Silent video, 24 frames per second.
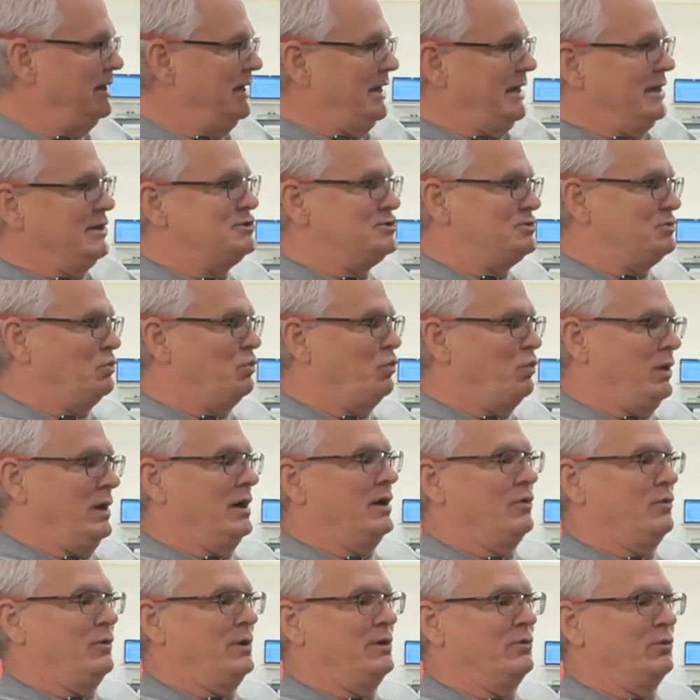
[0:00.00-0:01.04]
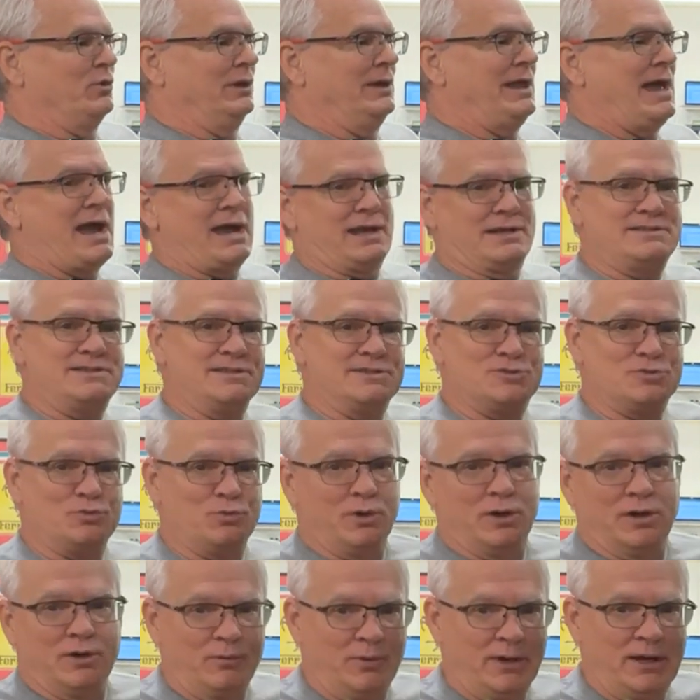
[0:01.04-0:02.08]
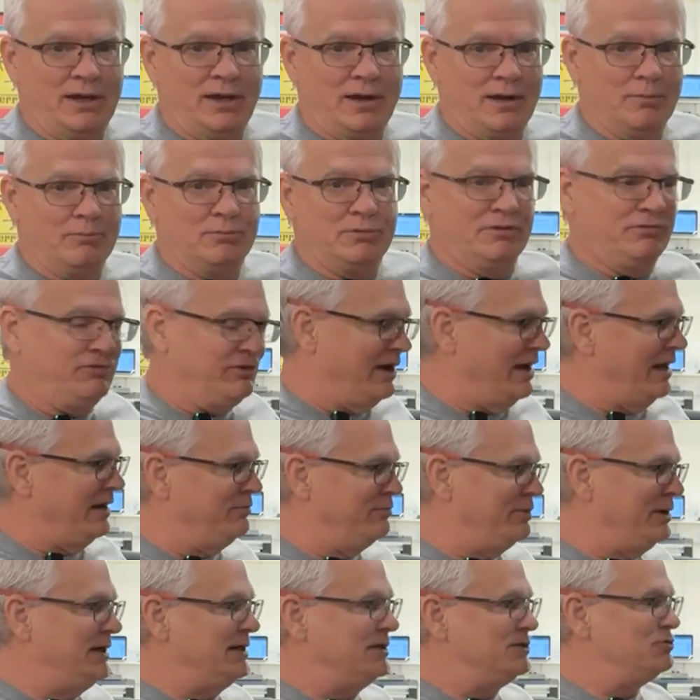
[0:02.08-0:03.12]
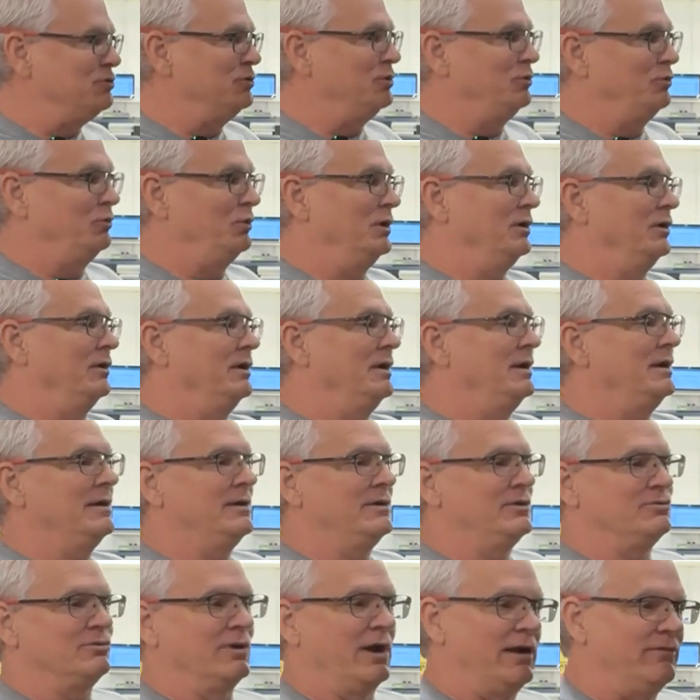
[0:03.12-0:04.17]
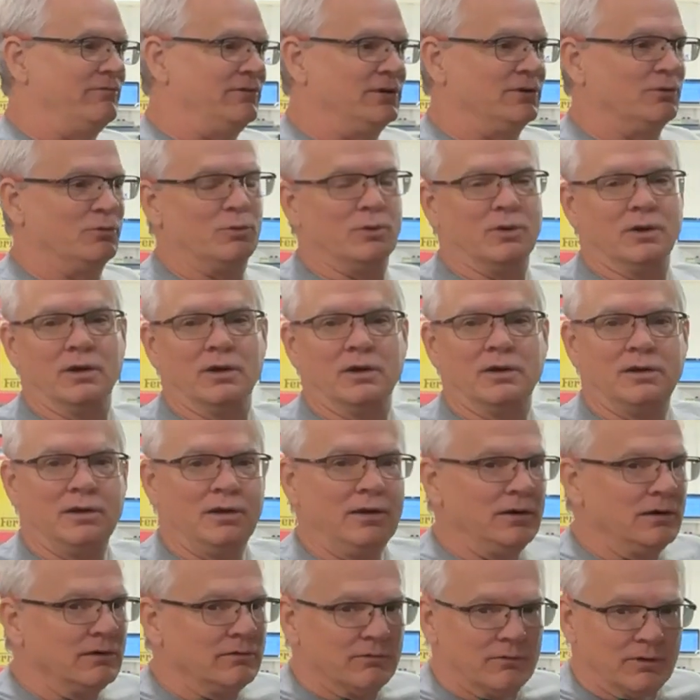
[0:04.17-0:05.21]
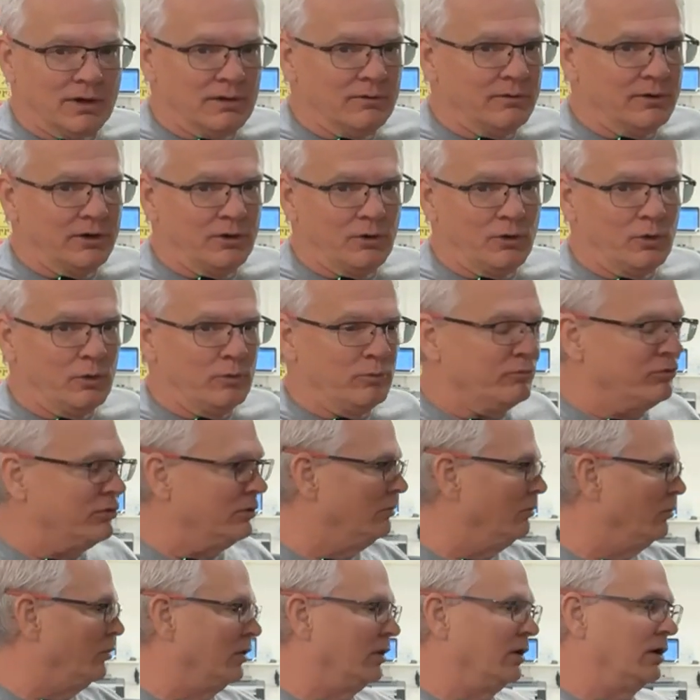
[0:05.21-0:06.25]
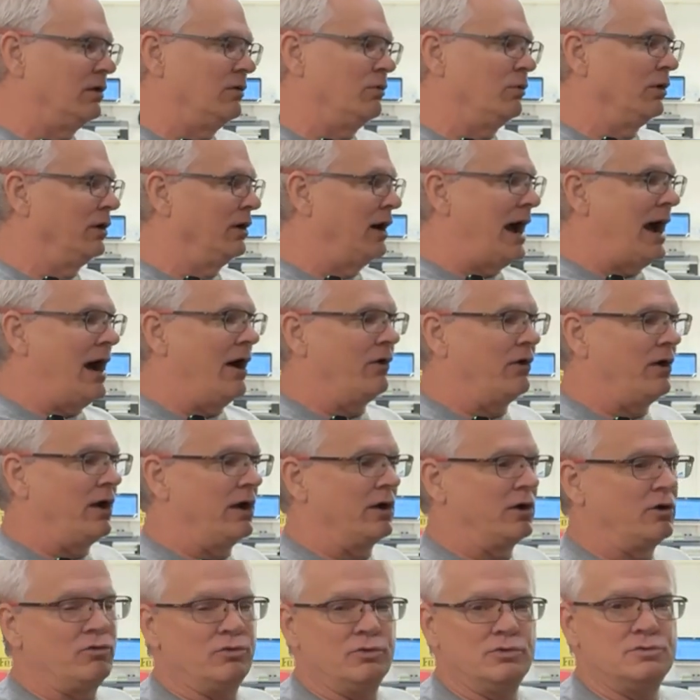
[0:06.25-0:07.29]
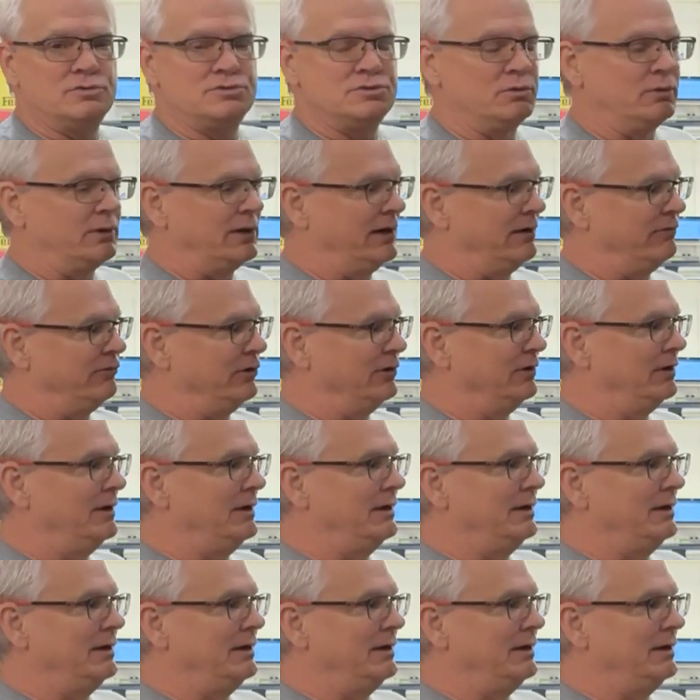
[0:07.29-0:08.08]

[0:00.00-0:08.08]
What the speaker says: It's where we relax. It's where we come to find peace when we're driving to work, we're going home from work, we're out on a cruise or whatever.